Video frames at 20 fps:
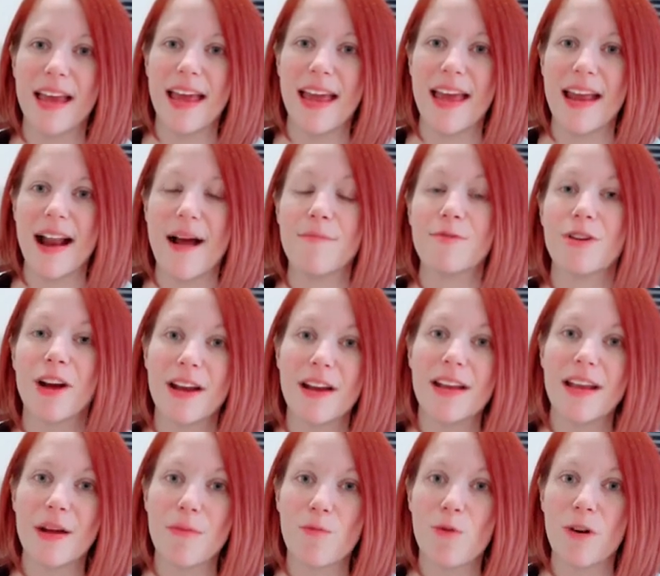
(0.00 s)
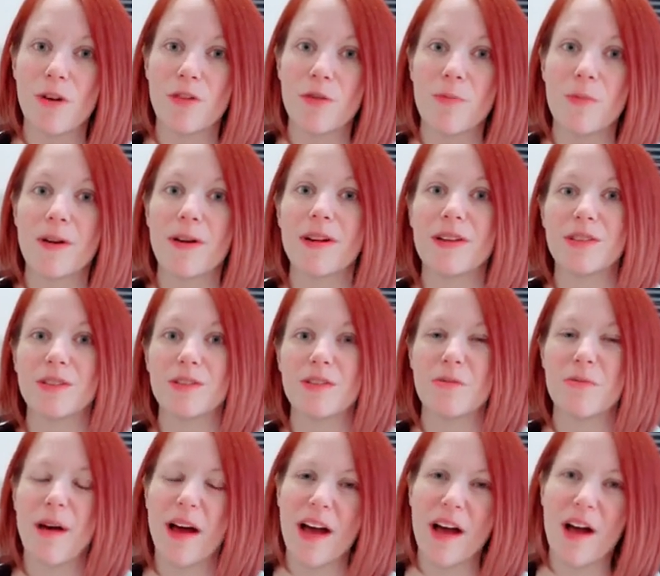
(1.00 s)
and I'm trying to get more of them because there's
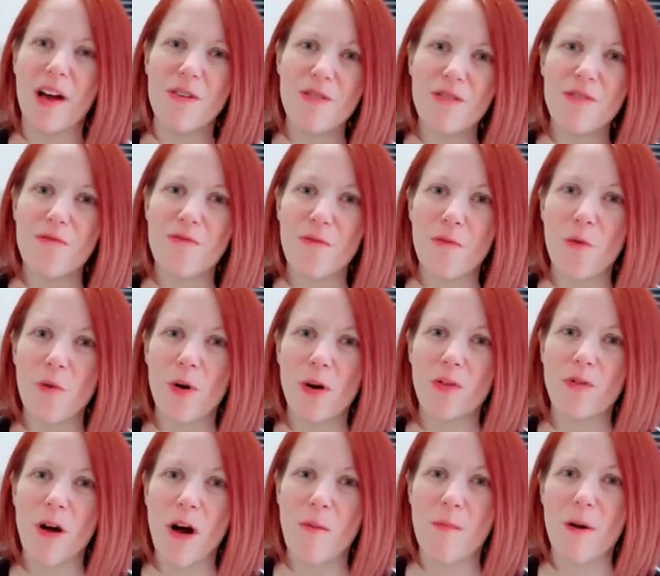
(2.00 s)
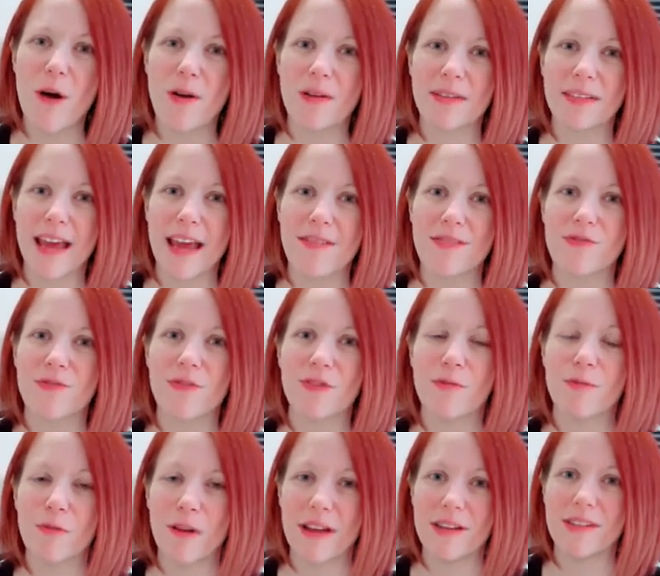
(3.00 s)
about 104 long box games for the
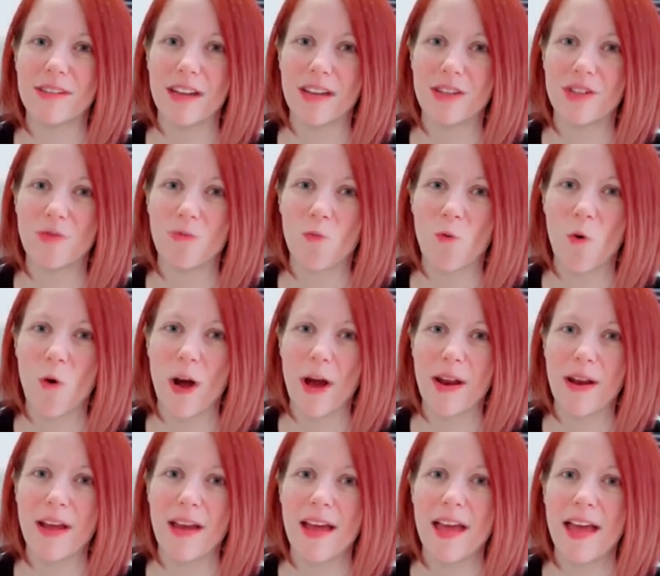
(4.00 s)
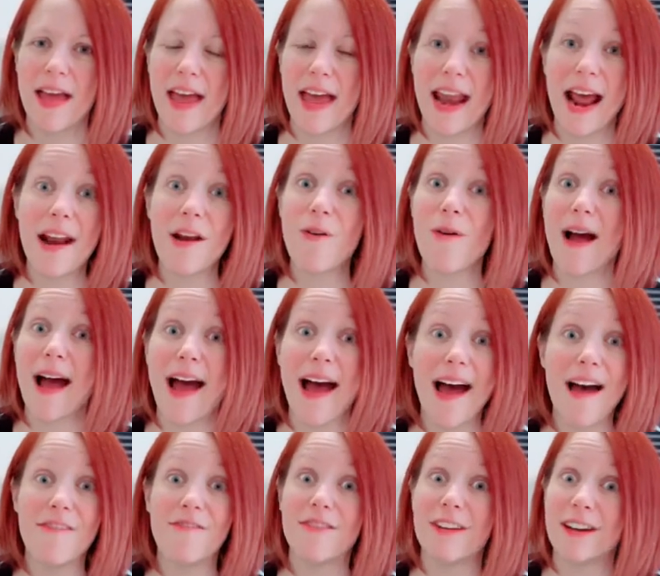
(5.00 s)
PlayStation 1. And I don't
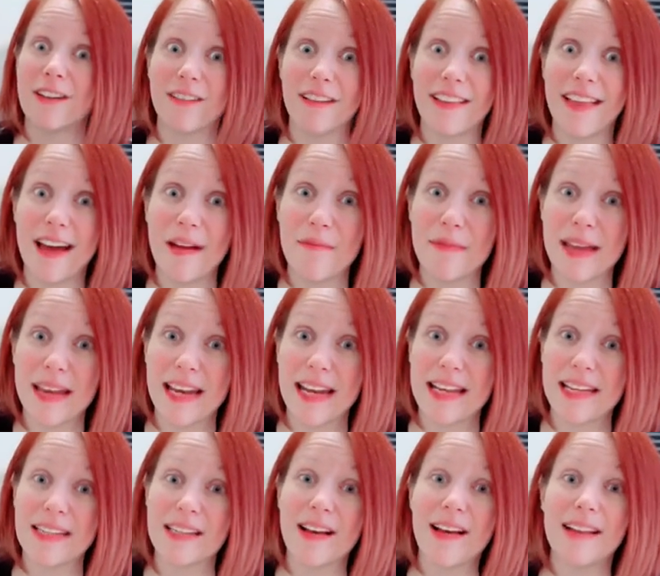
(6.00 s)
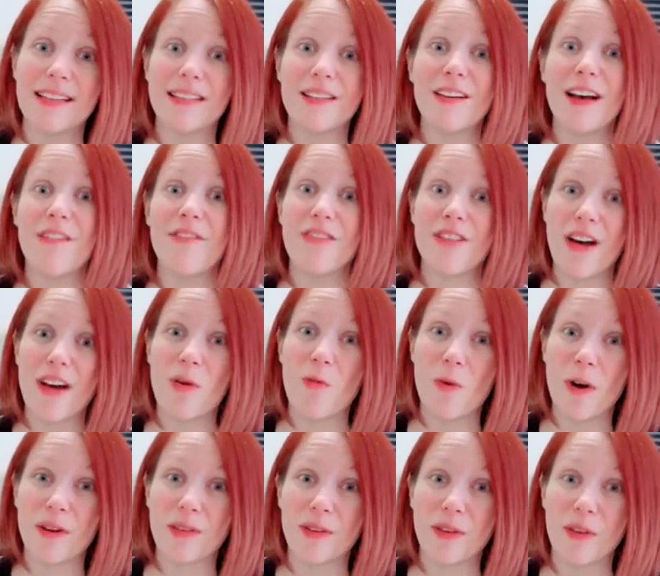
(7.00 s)
have nearly that many, so I still have a lot of
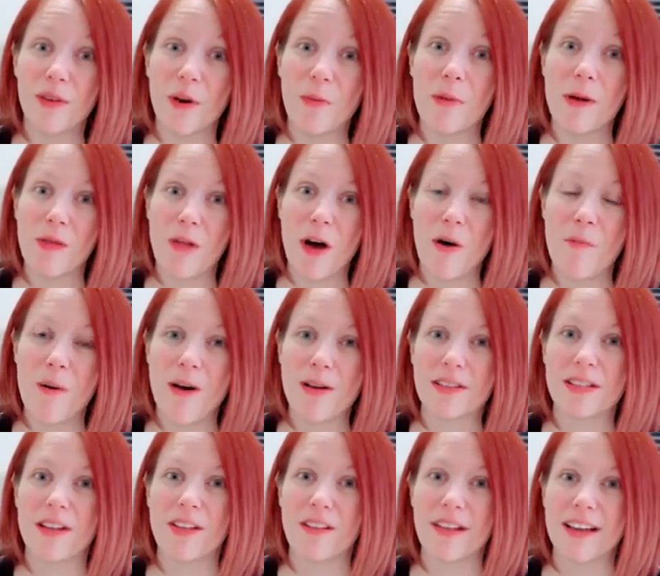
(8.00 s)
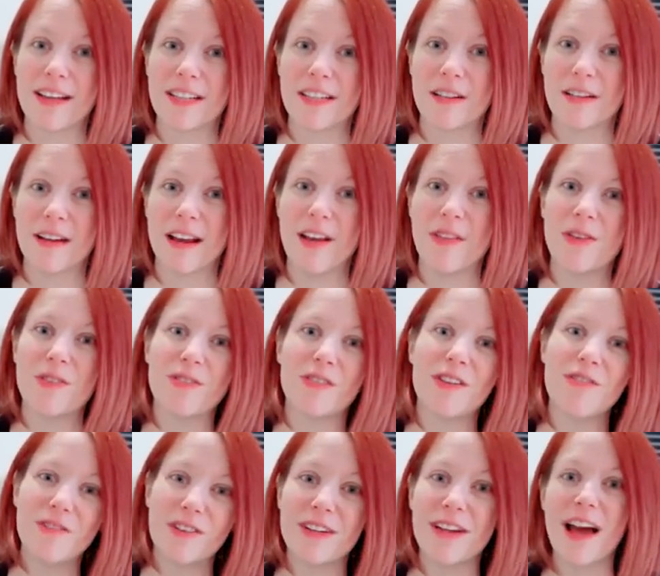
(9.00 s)
work to do on my long box collection. And there's
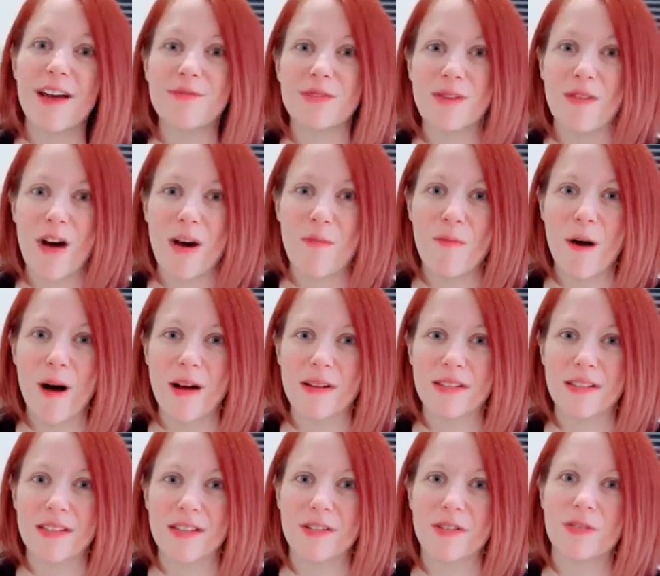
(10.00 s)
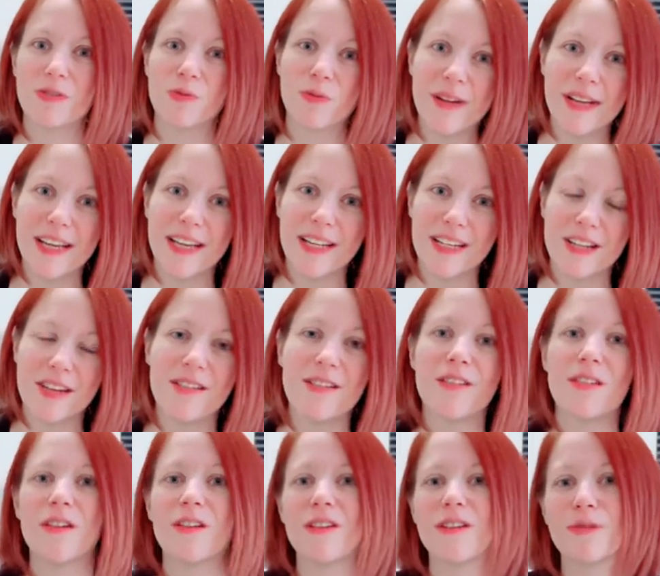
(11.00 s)
different types of long boxes. There's ridge,
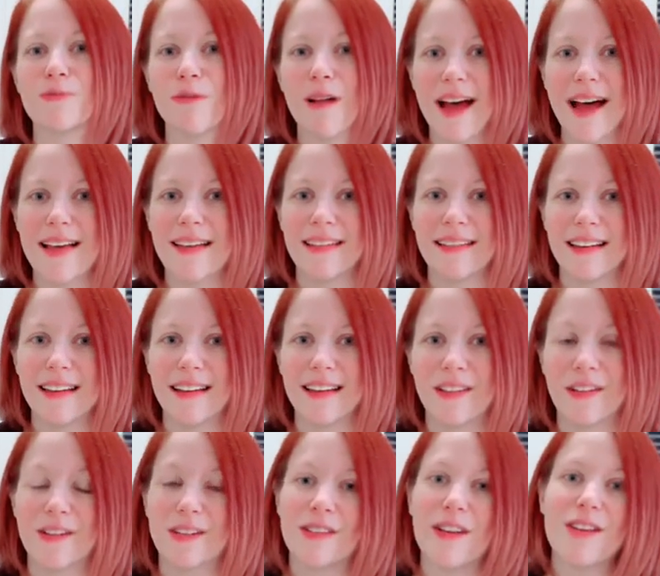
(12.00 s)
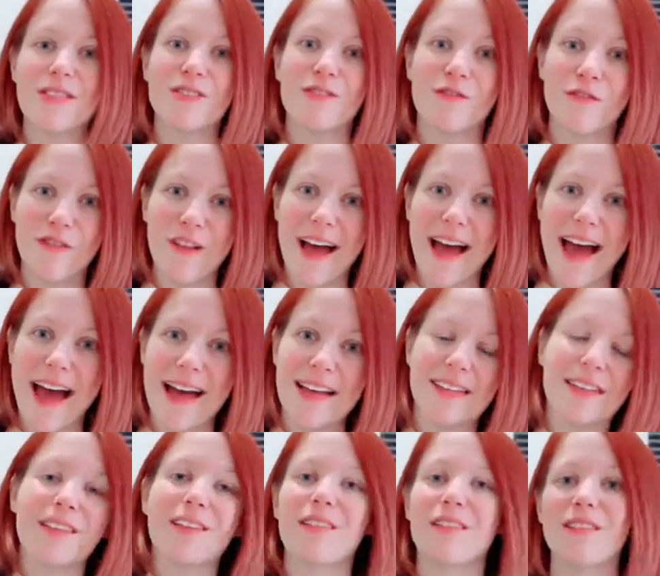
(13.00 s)
there's plastic, there's also flat.
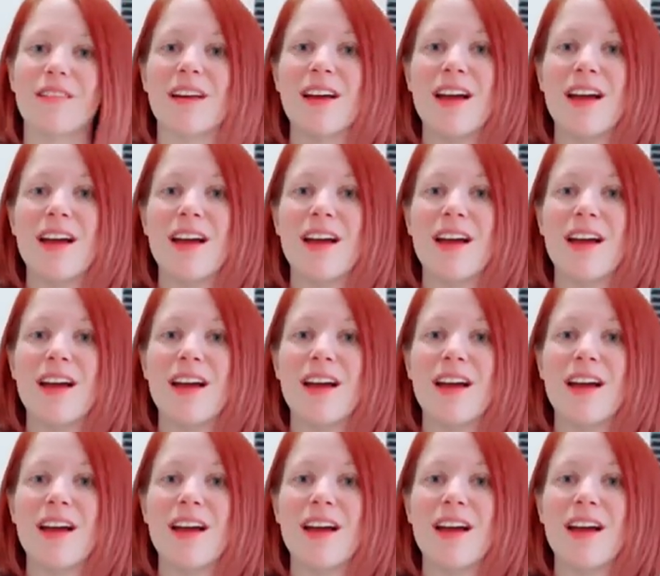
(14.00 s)
So